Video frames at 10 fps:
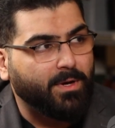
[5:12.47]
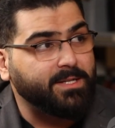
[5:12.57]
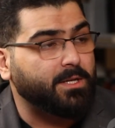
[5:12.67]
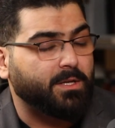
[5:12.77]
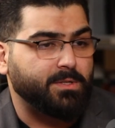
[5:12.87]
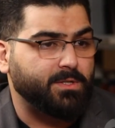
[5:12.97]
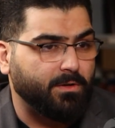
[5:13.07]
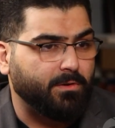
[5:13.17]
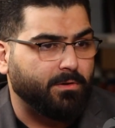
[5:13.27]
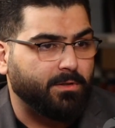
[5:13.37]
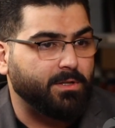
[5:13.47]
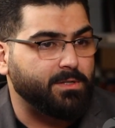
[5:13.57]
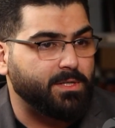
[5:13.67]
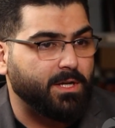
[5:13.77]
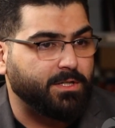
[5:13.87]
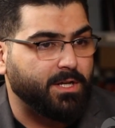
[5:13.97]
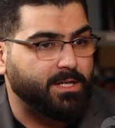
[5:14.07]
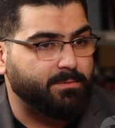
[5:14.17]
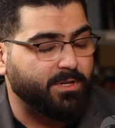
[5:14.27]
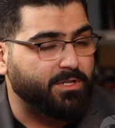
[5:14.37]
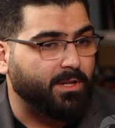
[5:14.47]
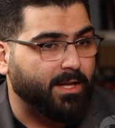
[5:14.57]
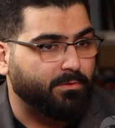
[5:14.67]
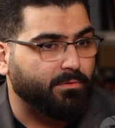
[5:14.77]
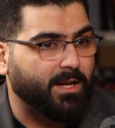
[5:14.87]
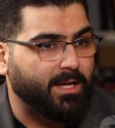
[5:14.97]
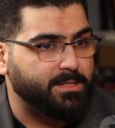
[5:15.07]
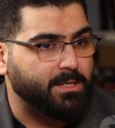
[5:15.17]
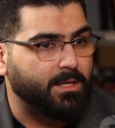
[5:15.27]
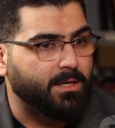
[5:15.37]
why is it considered such a special and relaxing